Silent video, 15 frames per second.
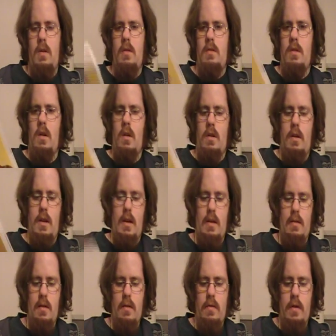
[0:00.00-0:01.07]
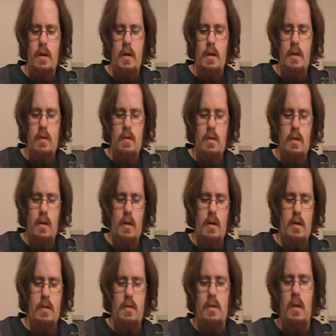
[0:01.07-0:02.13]
Solid cases, very nice.
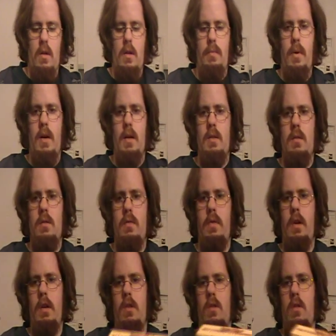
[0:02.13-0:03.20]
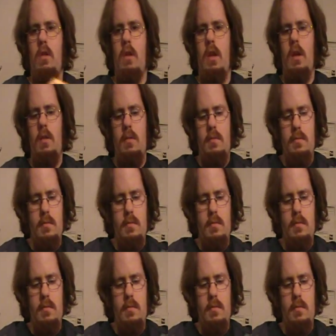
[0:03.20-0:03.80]
Uh, solid box, very sturdy.